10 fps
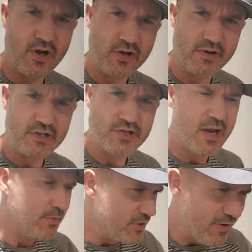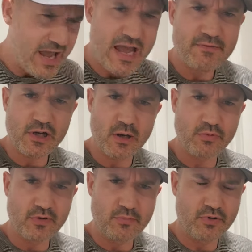a great job and you have a
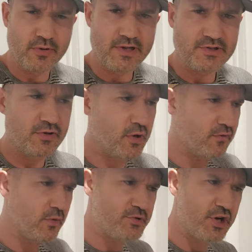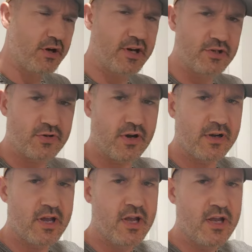couple employees you go from chucking a
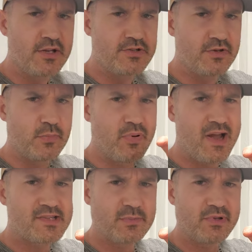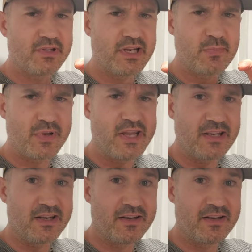truck to possibility pete